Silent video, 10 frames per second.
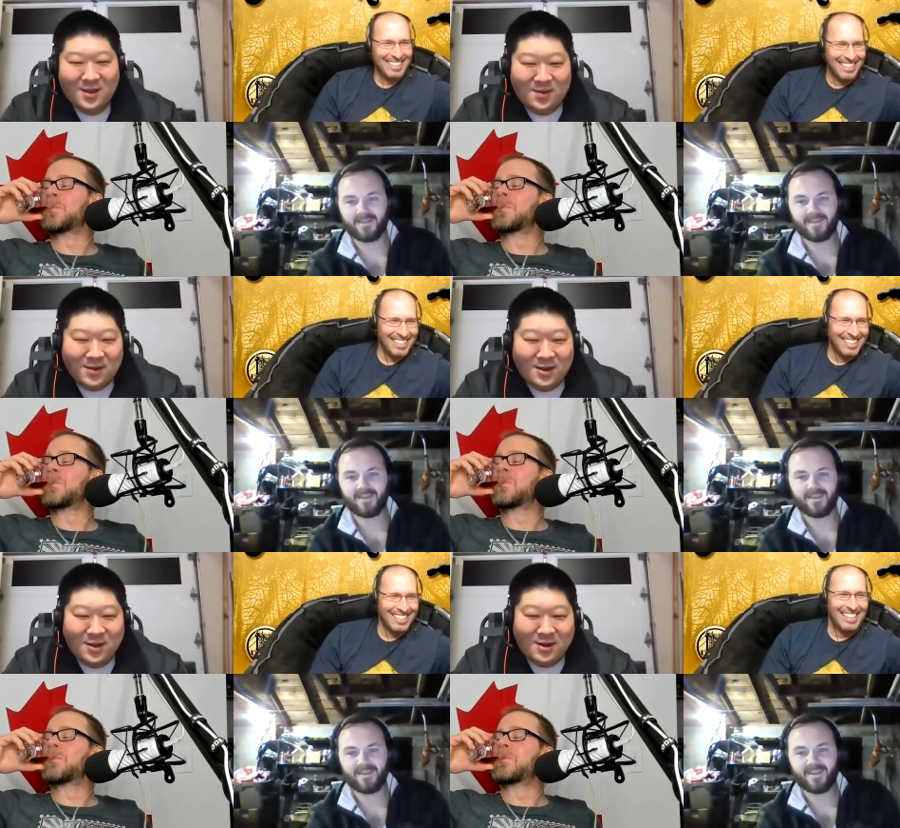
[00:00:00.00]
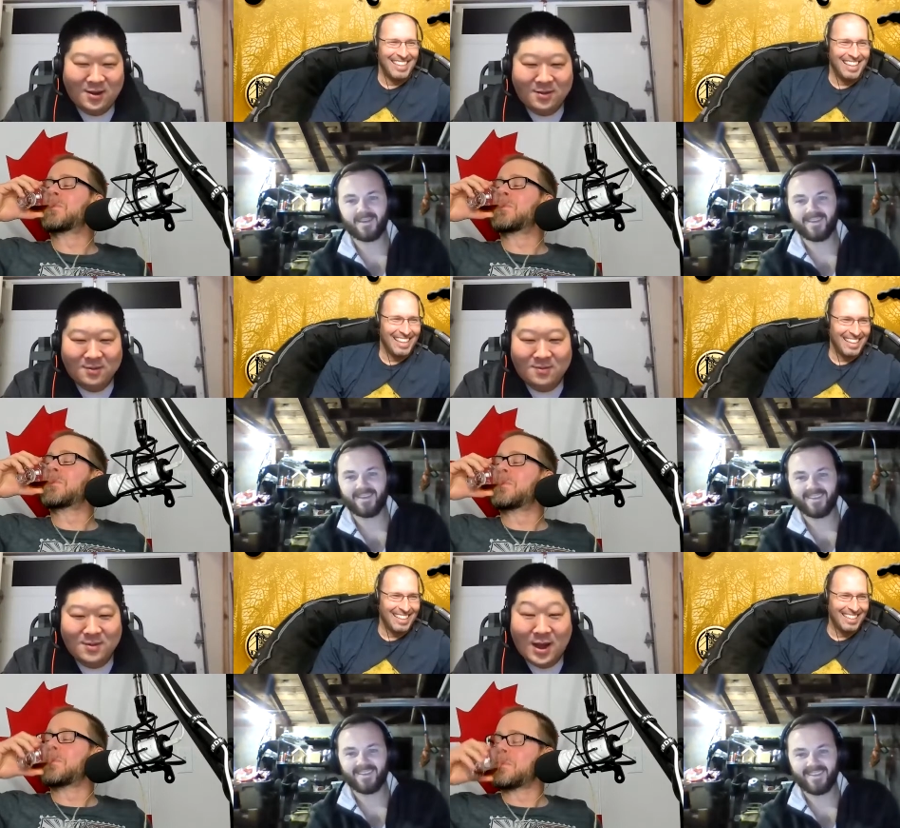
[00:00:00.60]
Speaker 1: Uh,
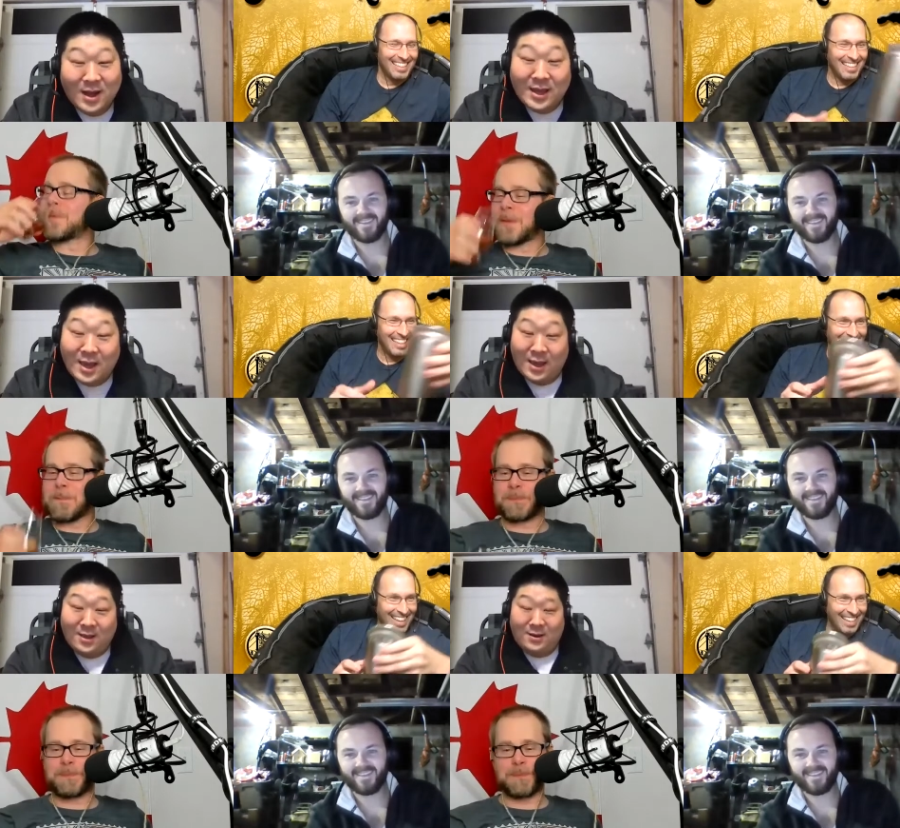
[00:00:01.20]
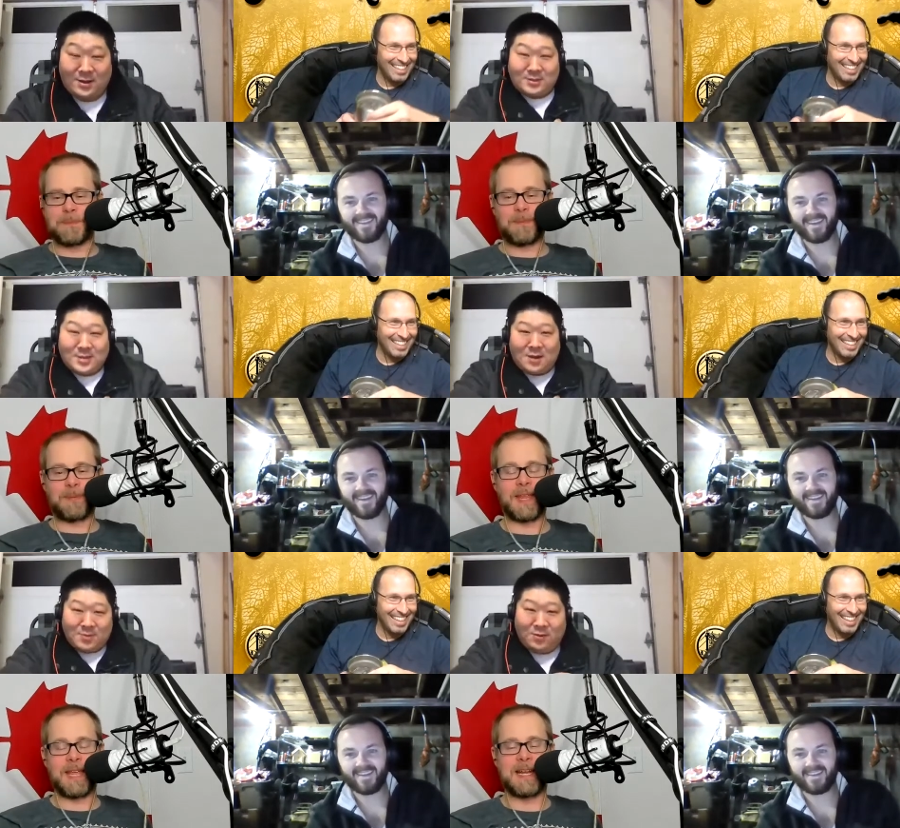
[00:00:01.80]
I can because I'm no
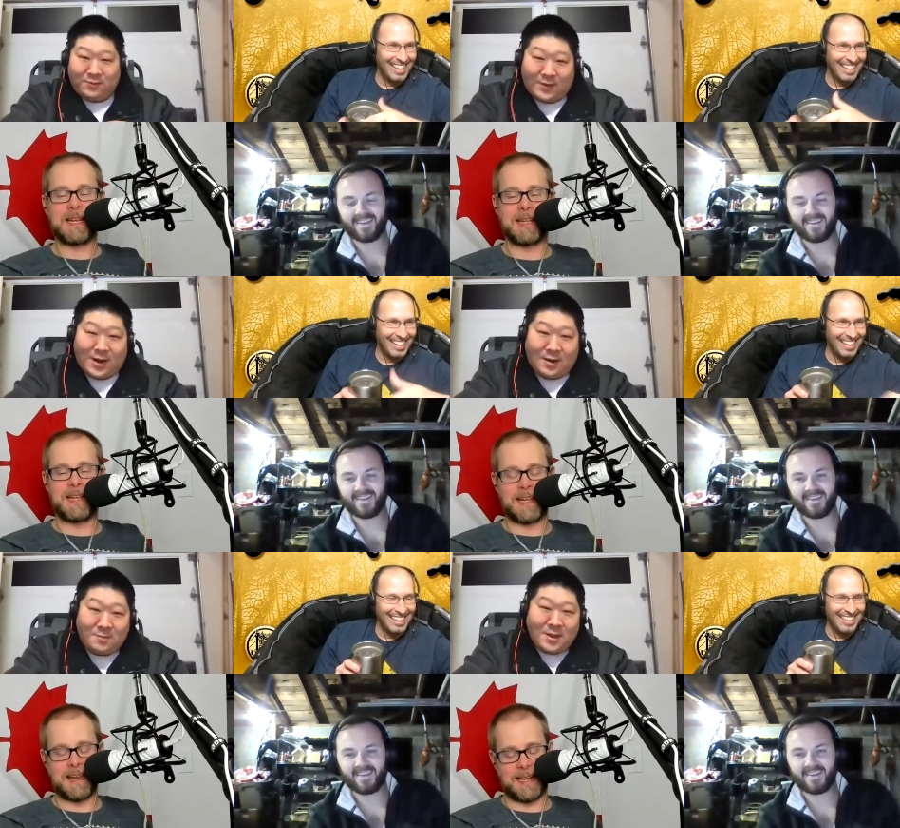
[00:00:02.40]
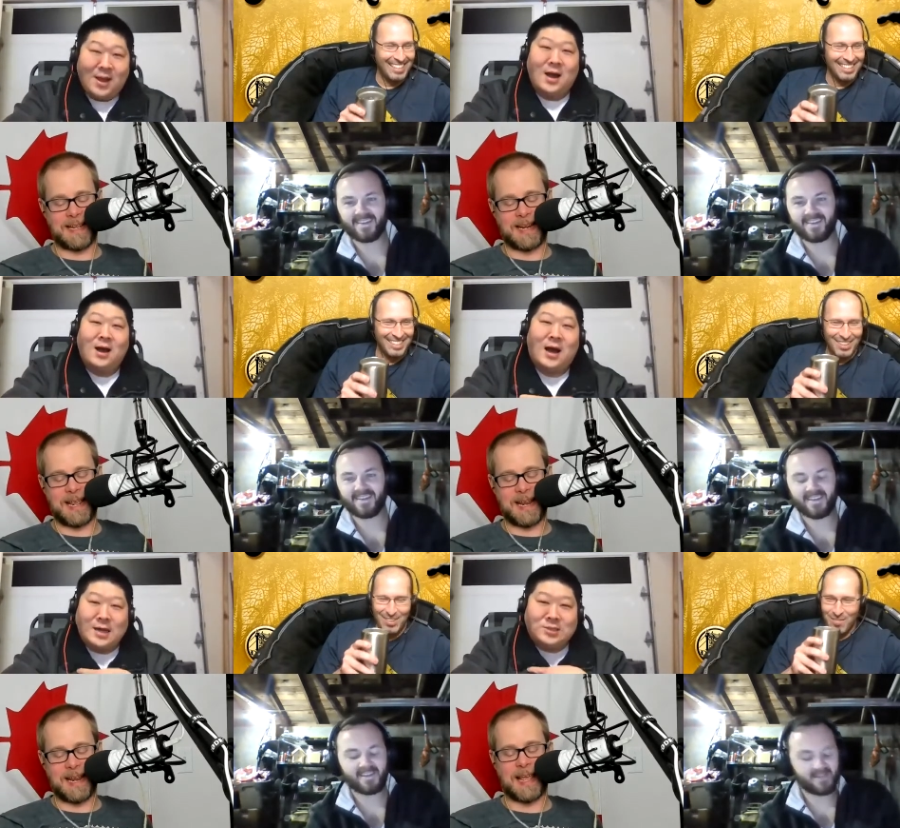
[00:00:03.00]
it, fob. It, it, it, it
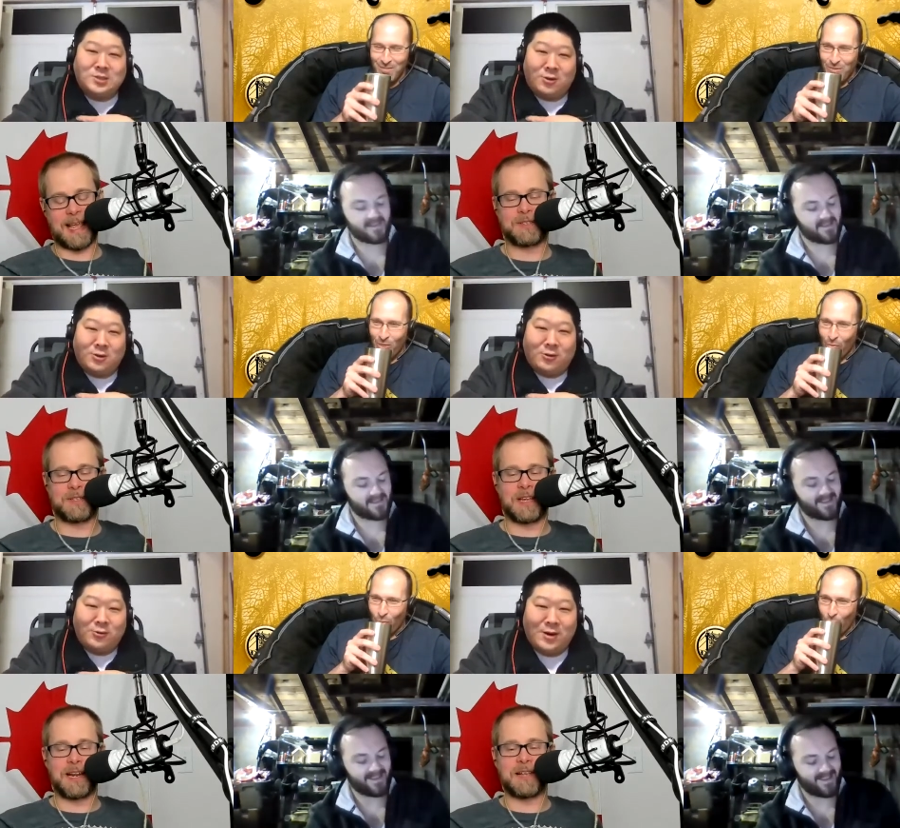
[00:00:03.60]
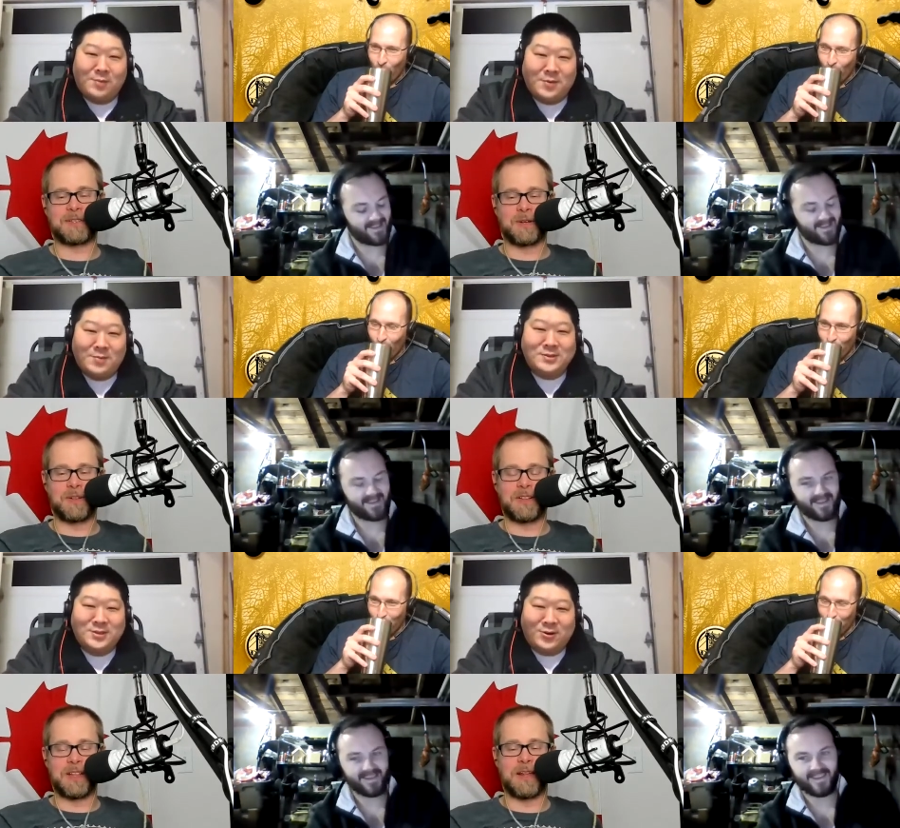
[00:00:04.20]
has it has all the
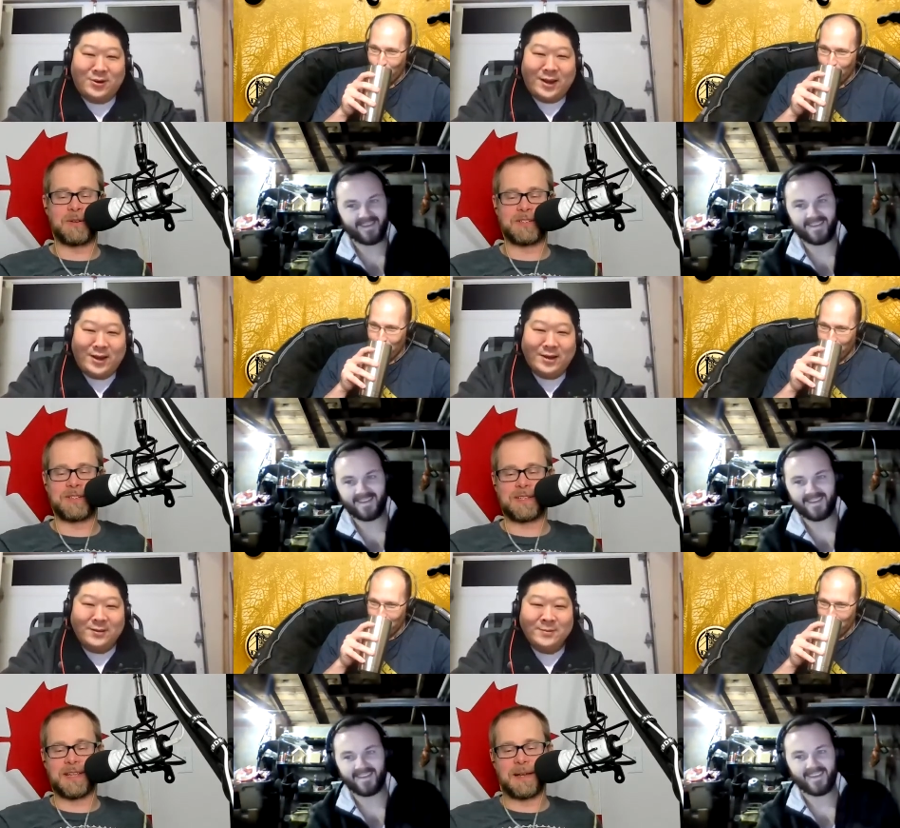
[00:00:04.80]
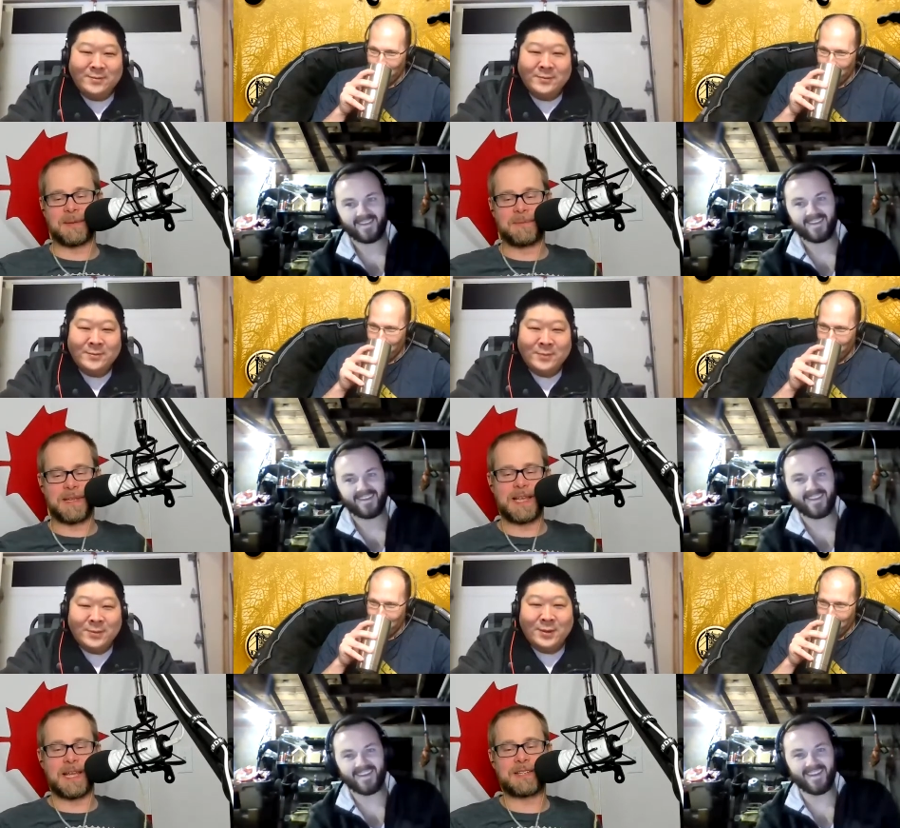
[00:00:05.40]
letters.
Speaker 2: Yeah,
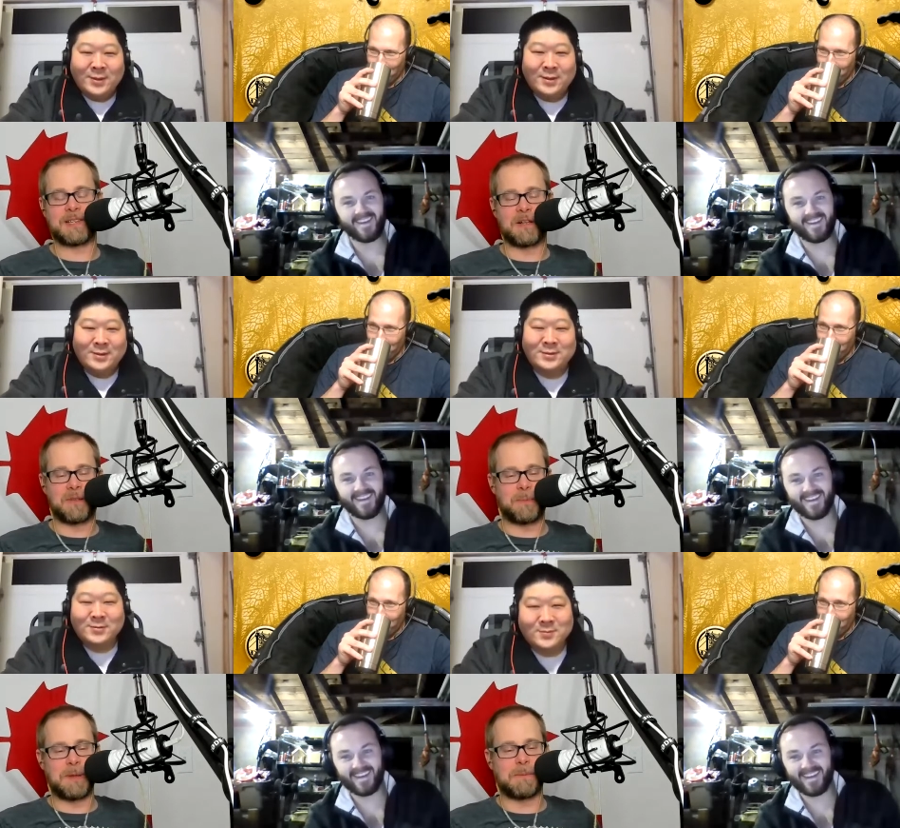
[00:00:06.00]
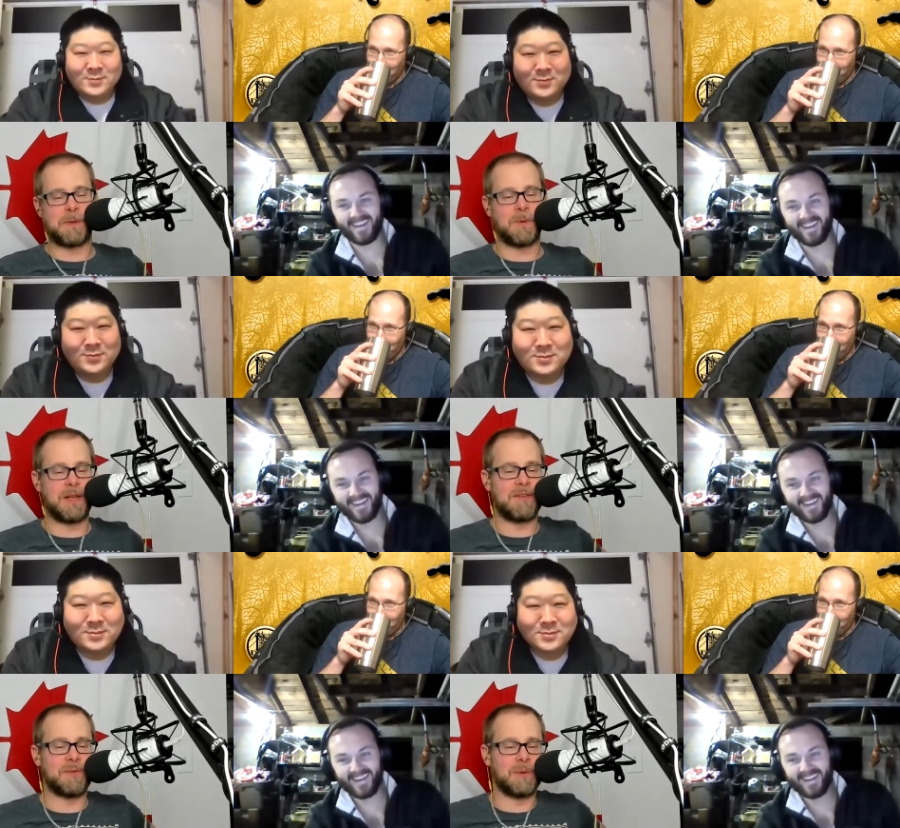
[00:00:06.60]
ESL people will have a
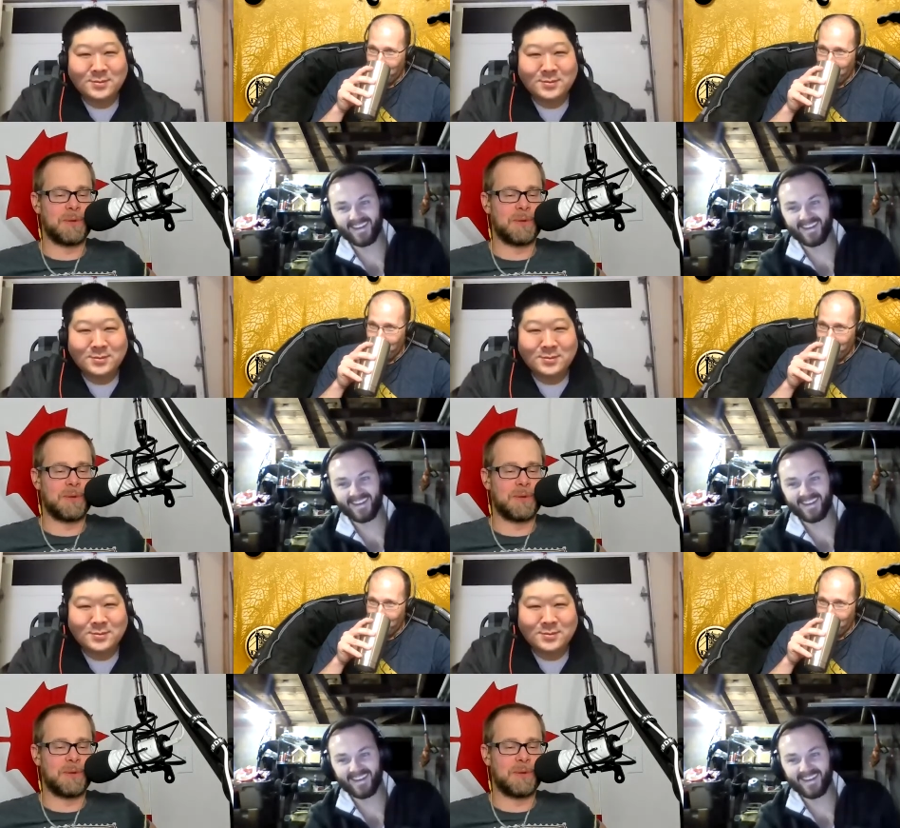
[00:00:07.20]
really